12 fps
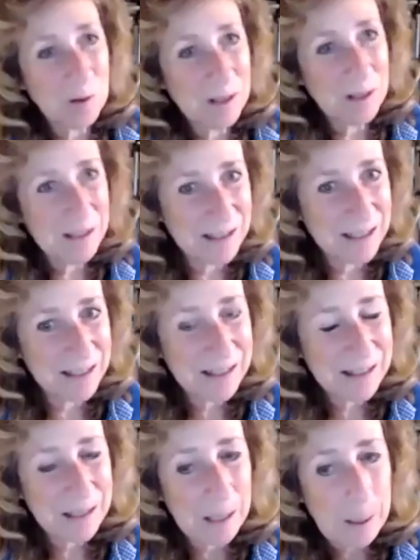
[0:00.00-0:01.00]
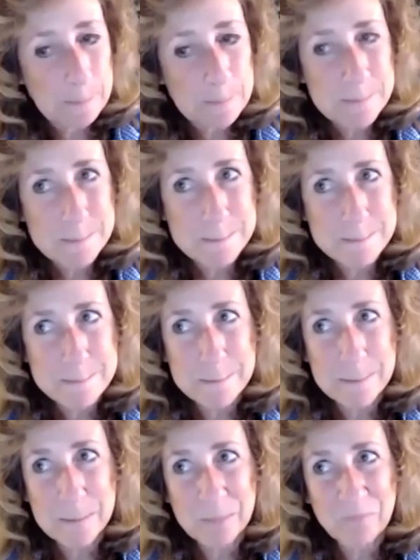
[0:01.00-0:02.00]
in Ice
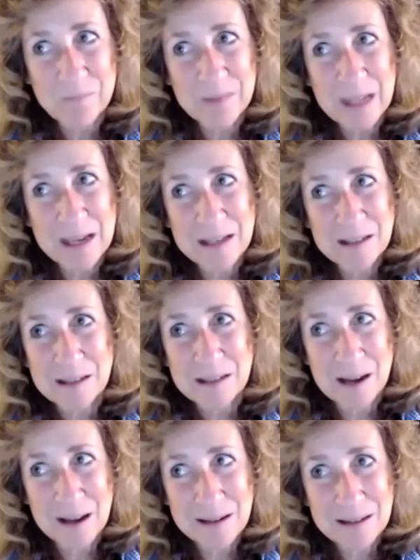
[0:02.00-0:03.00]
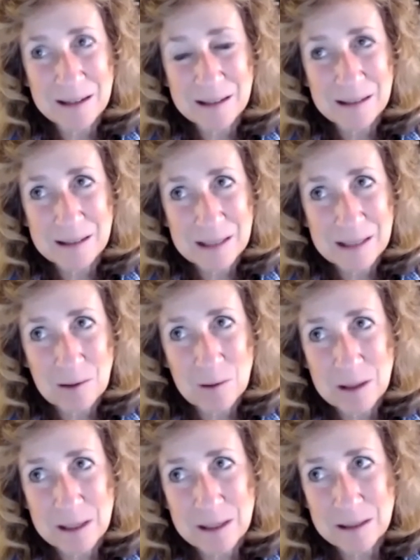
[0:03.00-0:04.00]
is not
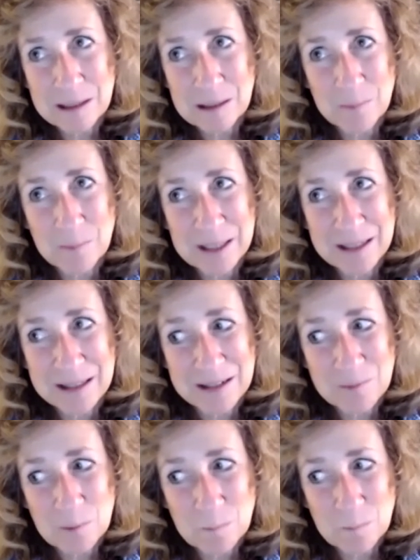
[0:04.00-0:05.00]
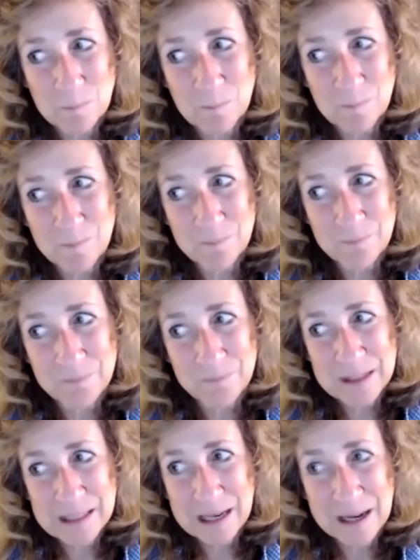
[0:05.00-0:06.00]
necessarily somebody that you would
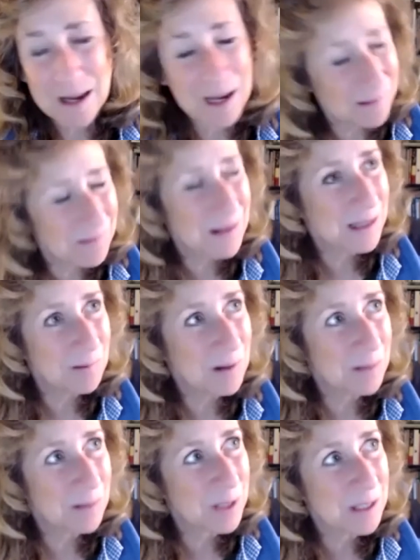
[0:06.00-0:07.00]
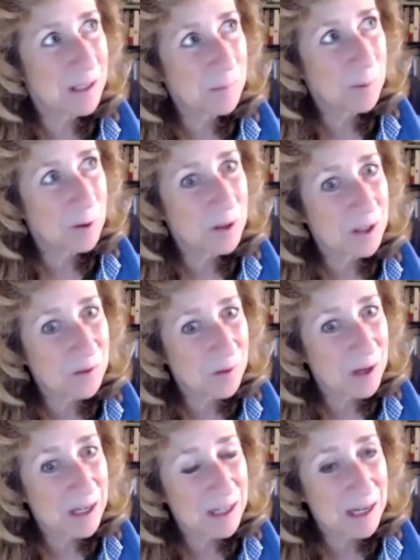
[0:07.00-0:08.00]
say, I really want to be this person's friend.